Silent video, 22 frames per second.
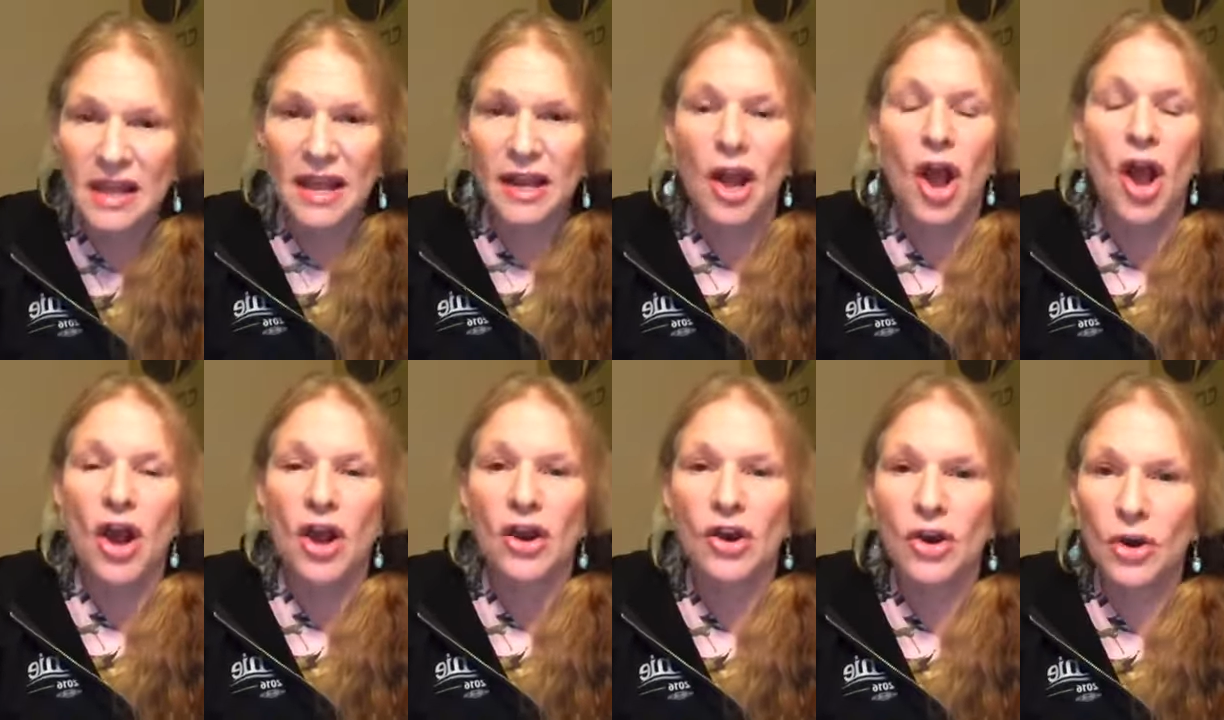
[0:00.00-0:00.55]
Like
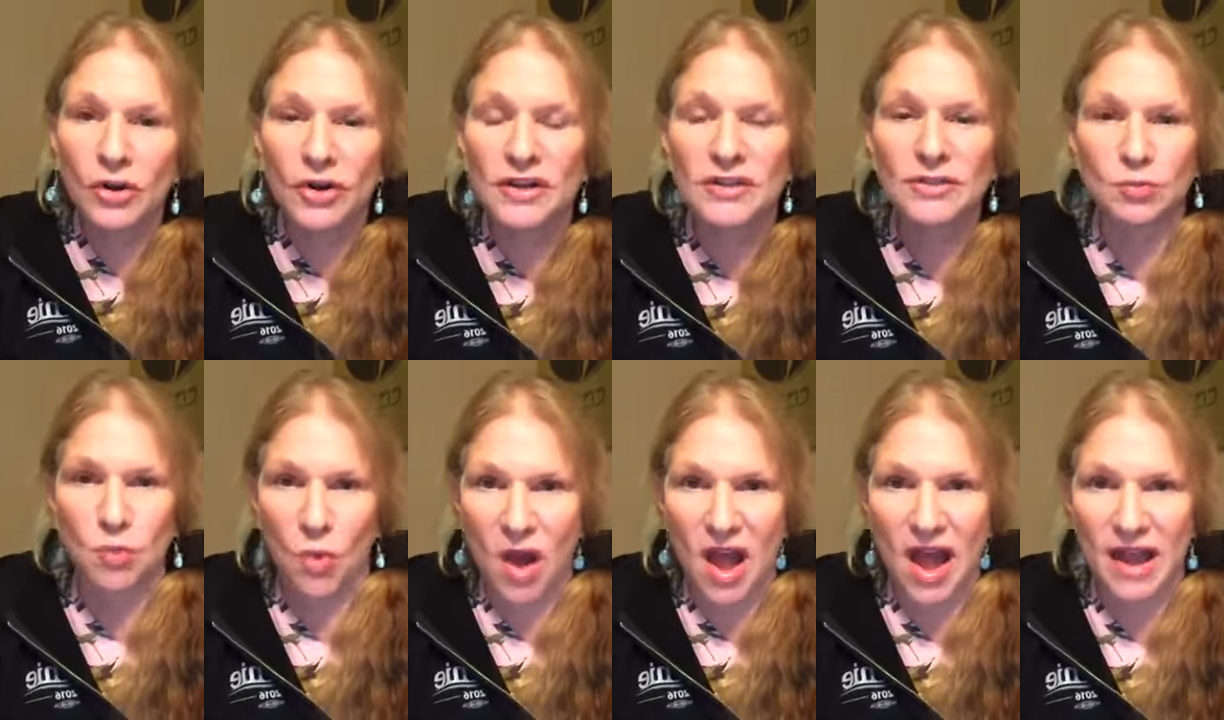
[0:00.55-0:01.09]

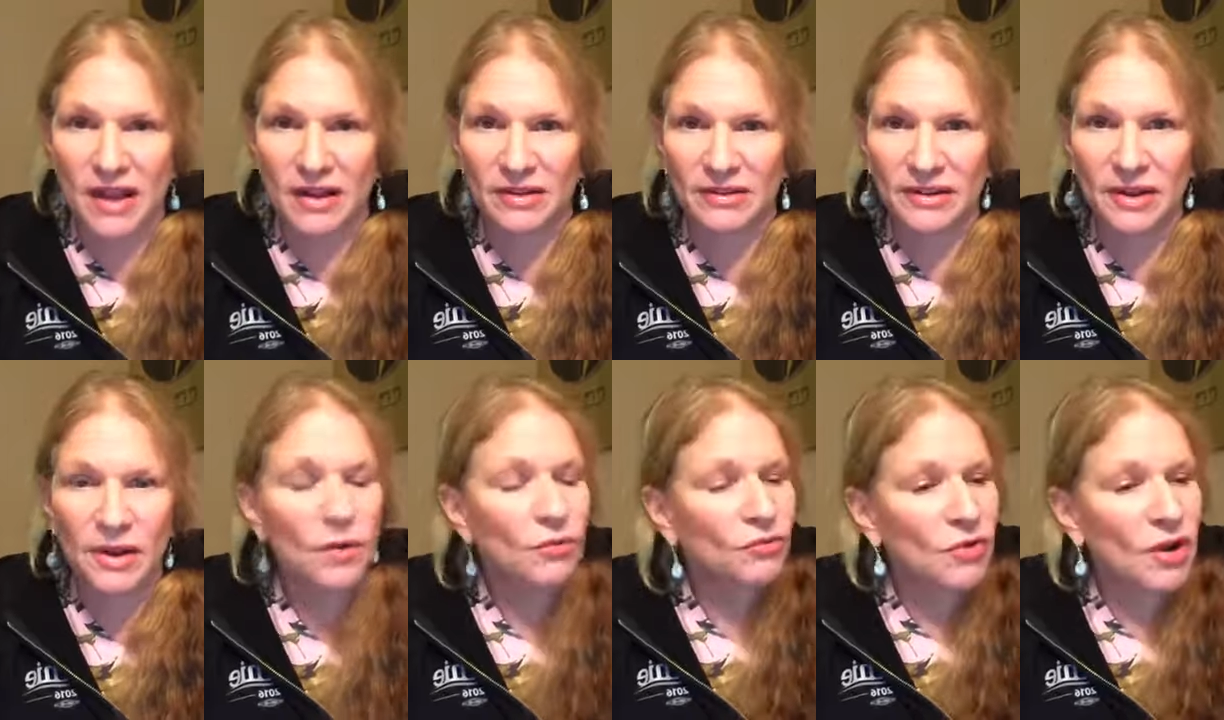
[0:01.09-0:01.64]
Curtis
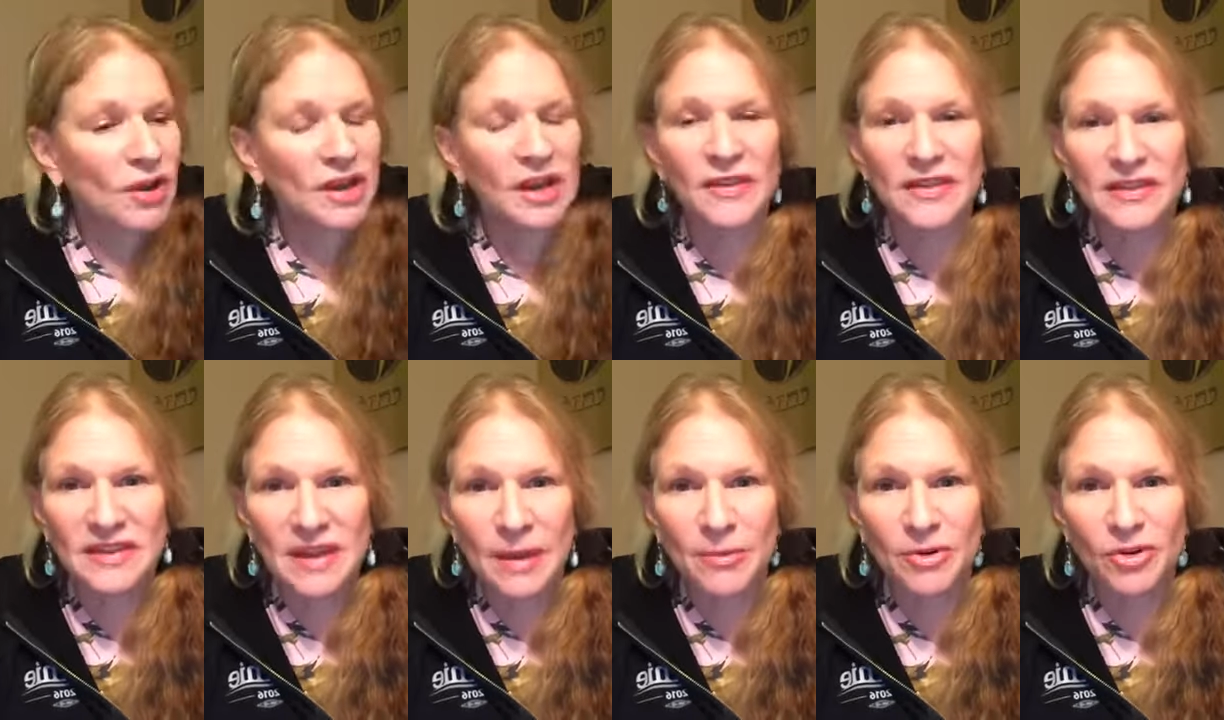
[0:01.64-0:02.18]
Wylde running on
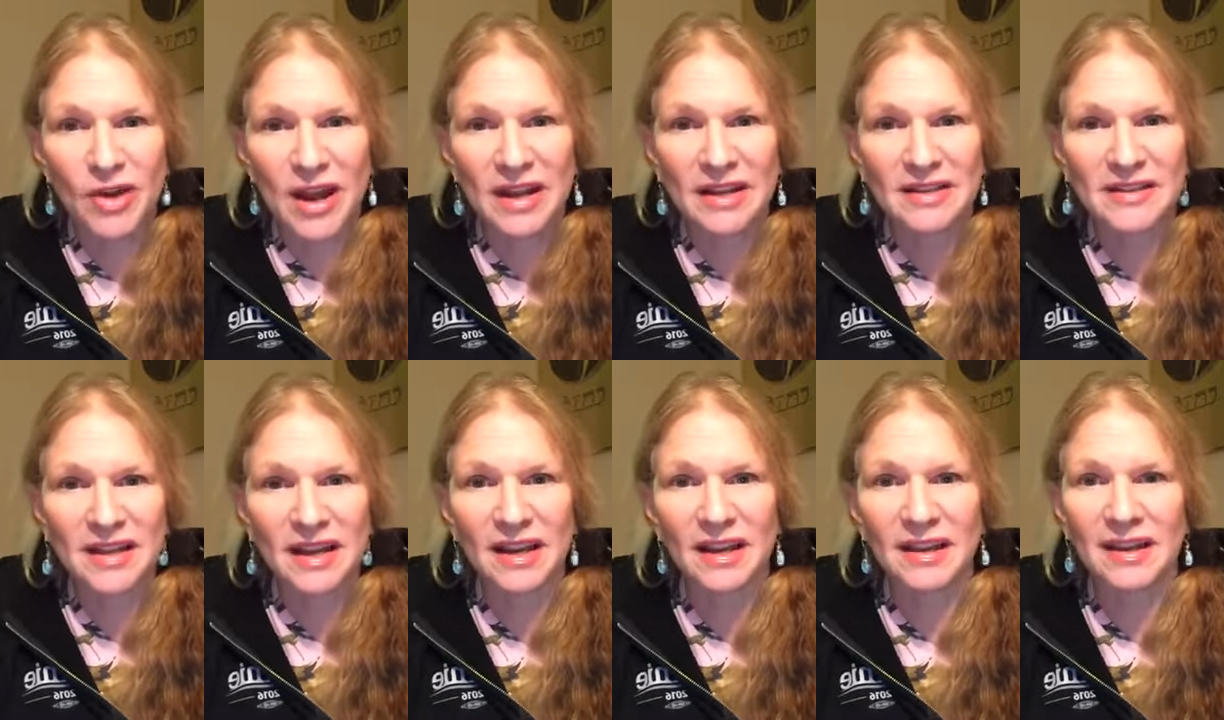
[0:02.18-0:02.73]
the
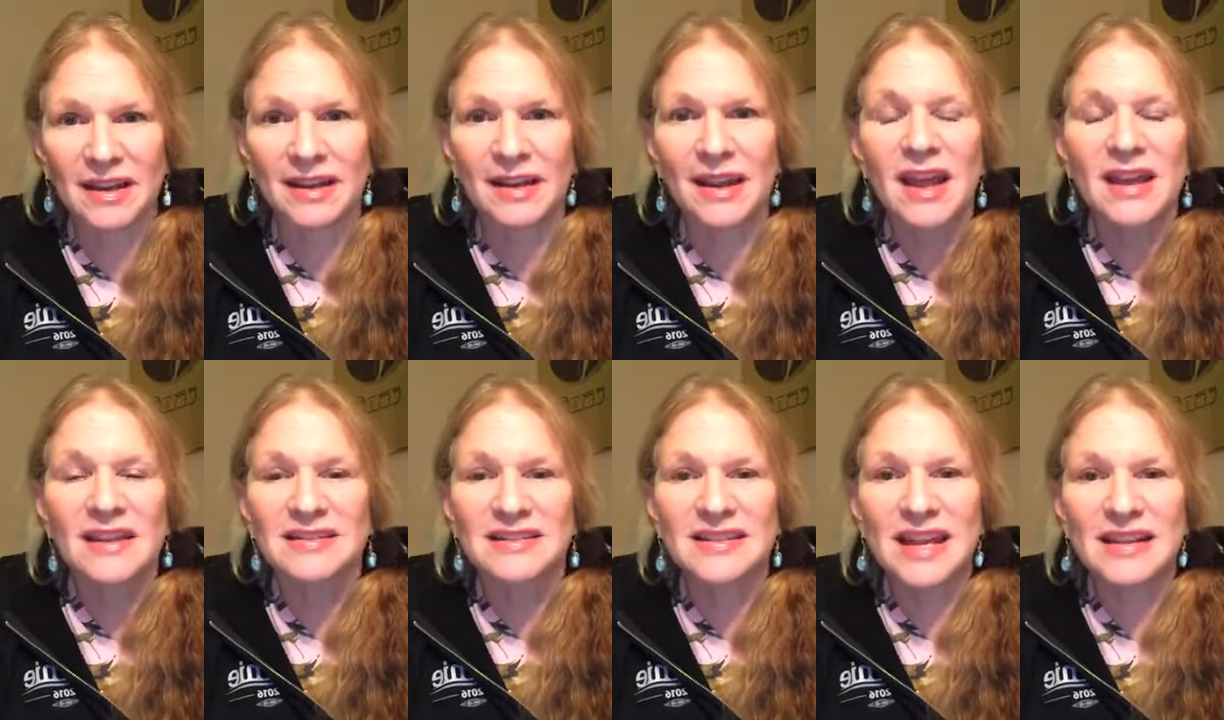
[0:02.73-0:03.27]
Democratic ticket in
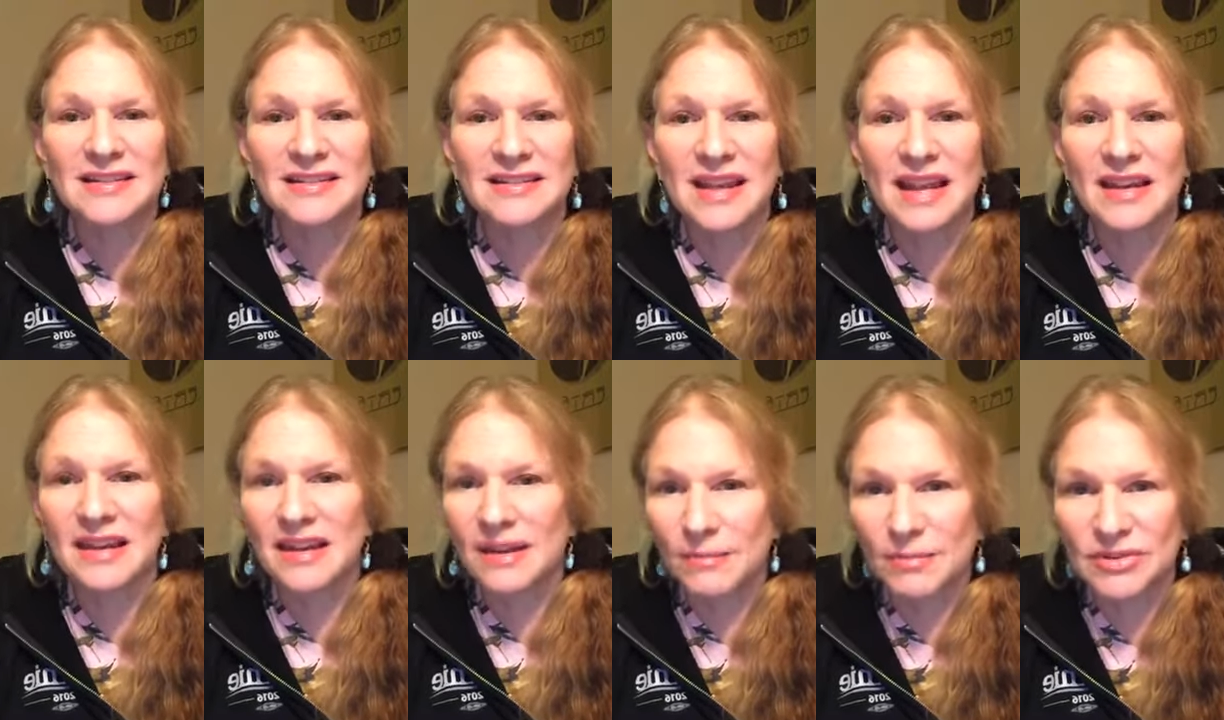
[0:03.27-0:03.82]
state
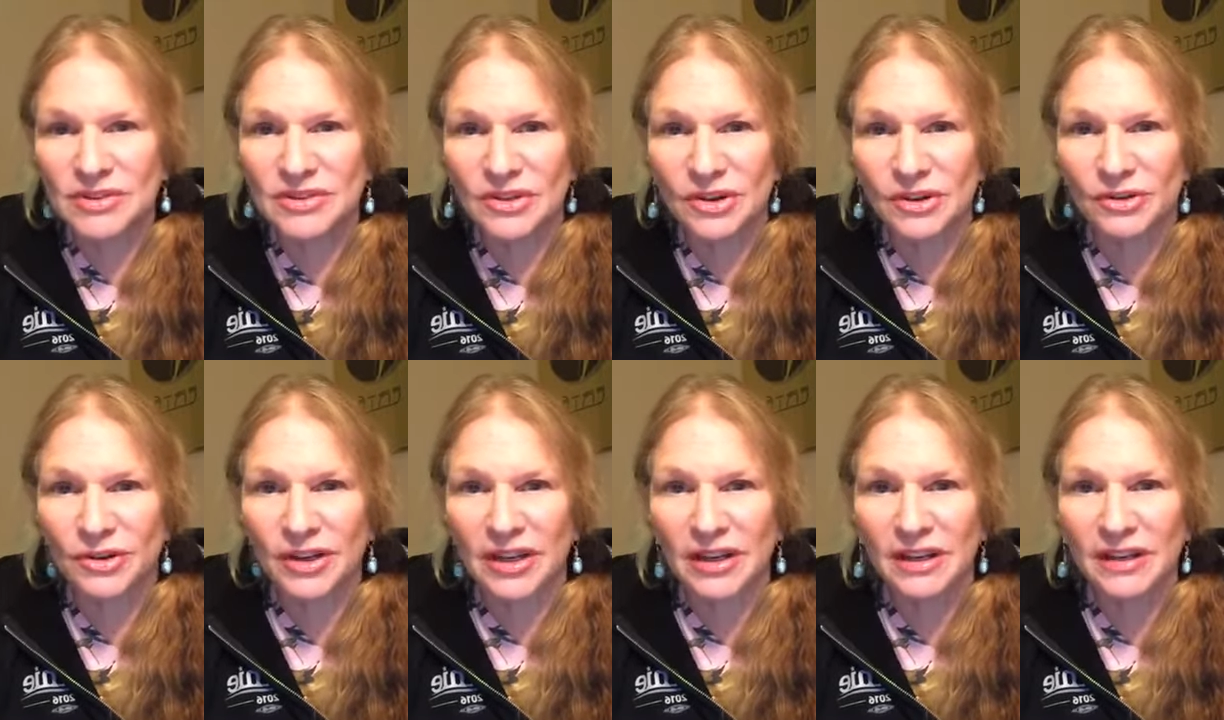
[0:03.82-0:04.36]
senate in
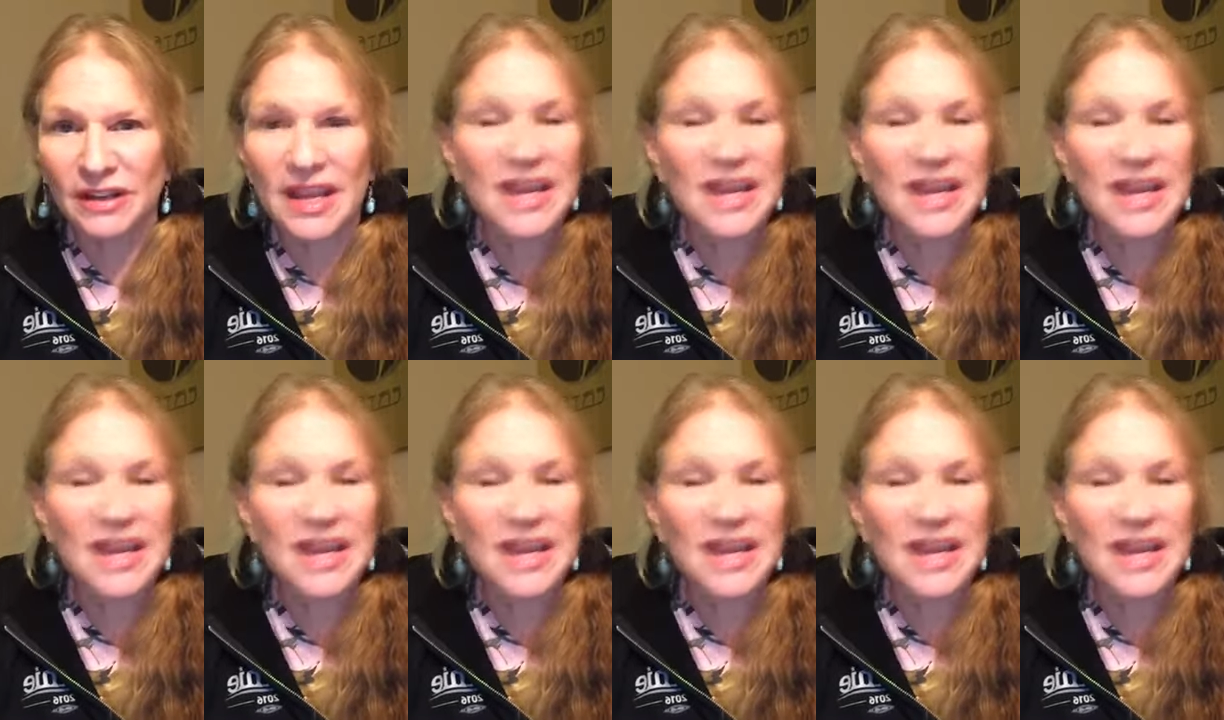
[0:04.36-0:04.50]
Missouri.